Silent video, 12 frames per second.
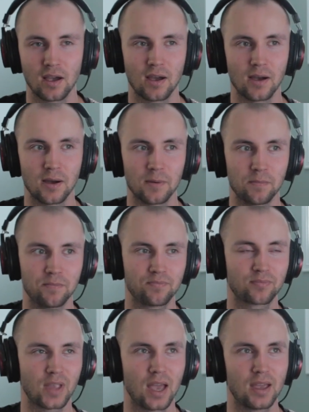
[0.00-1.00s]

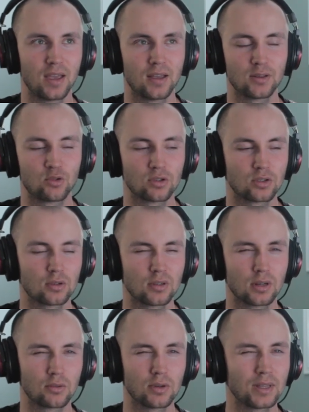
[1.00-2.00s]
To a
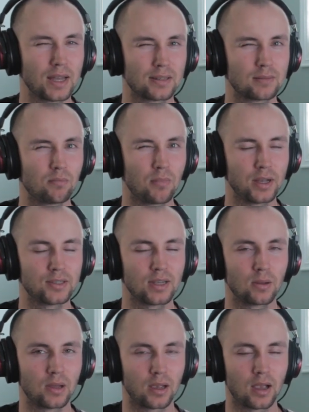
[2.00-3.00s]
certain degree, that might
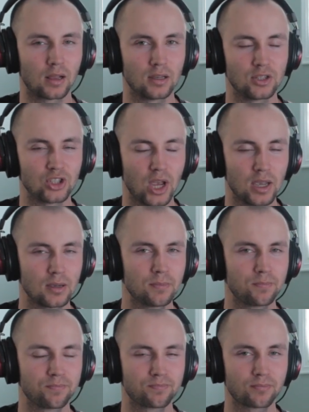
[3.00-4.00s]
sound like a cliche,
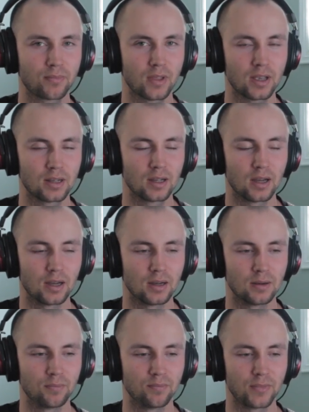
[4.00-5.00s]

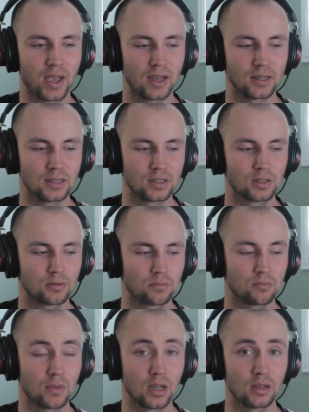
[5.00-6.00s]
and
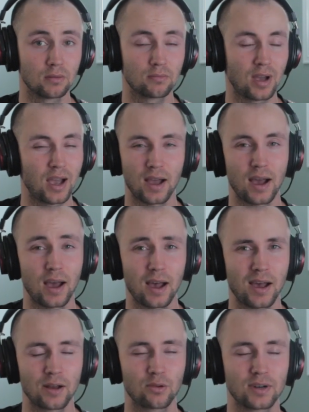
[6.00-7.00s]

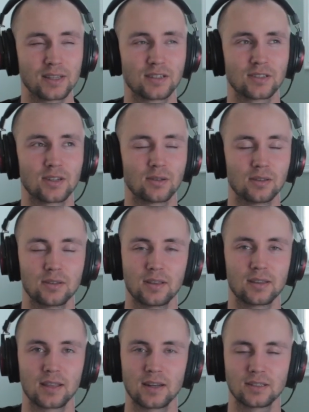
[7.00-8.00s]
I don't necessarily
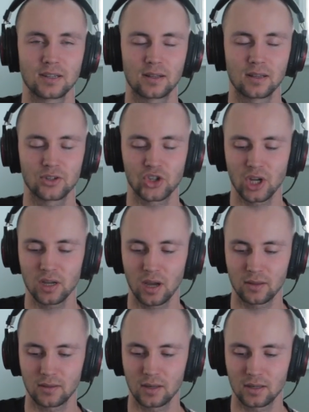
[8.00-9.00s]
think that it's a cliche.
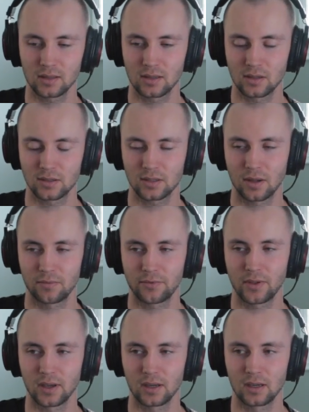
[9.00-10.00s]
I think there's
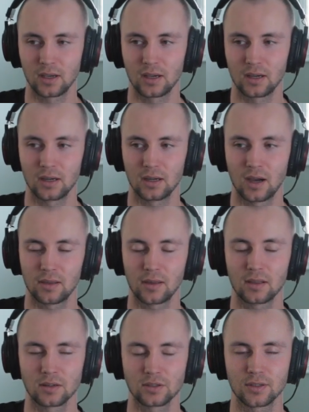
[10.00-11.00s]
something. I
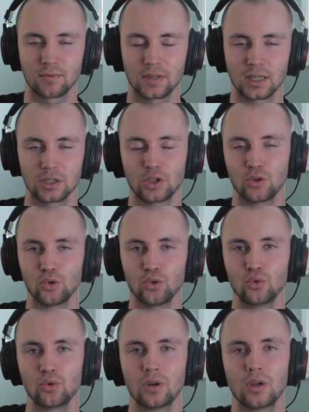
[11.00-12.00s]
think there's something
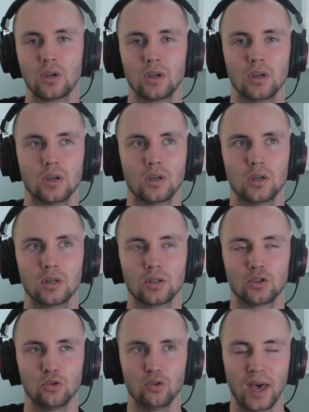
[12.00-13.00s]
to
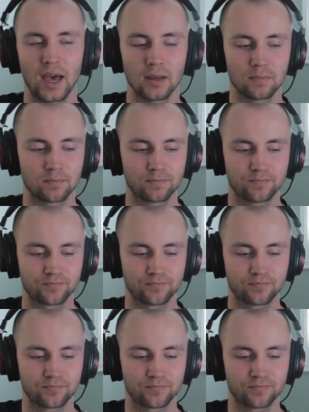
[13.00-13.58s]
that,